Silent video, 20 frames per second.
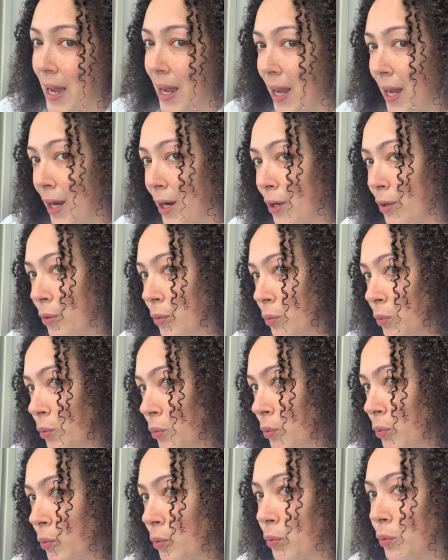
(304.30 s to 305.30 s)
hair.
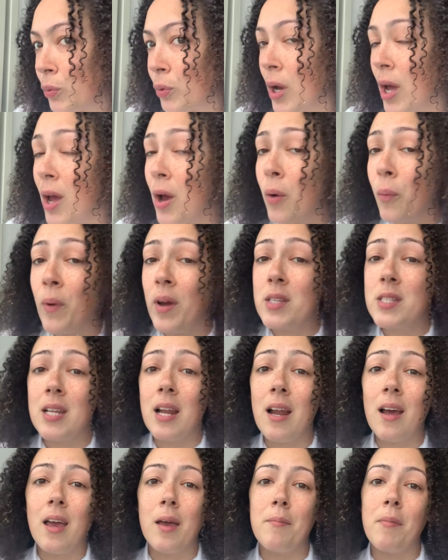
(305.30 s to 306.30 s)
Ooh, wait till
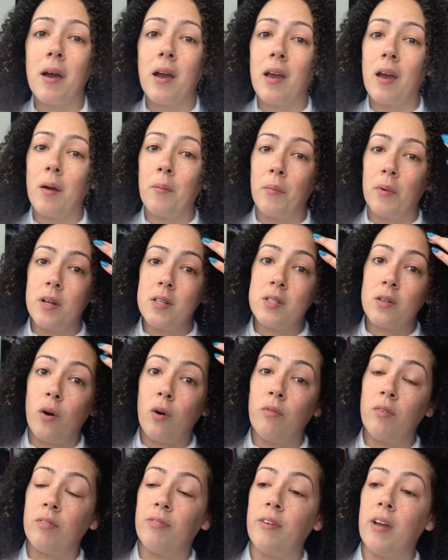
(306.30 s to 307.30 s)
I get my camera. It's
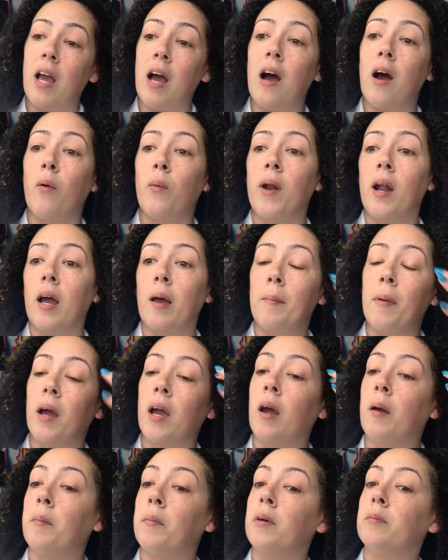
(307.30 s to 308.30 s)
over for y'all. When I get my
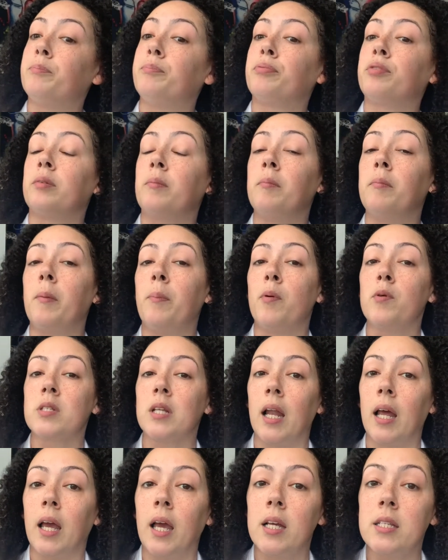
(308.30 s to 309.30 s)
camera, I'm gonna be posting
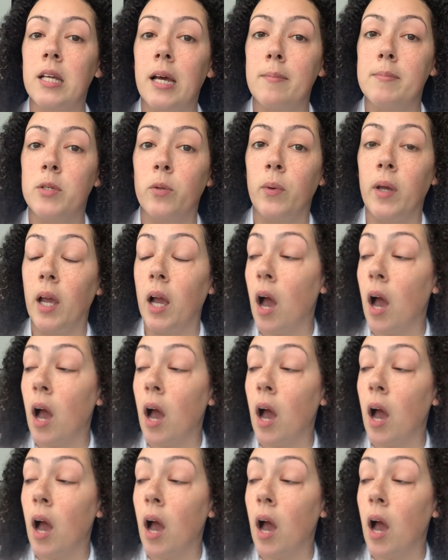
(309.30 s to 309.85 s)
like 8 times a week.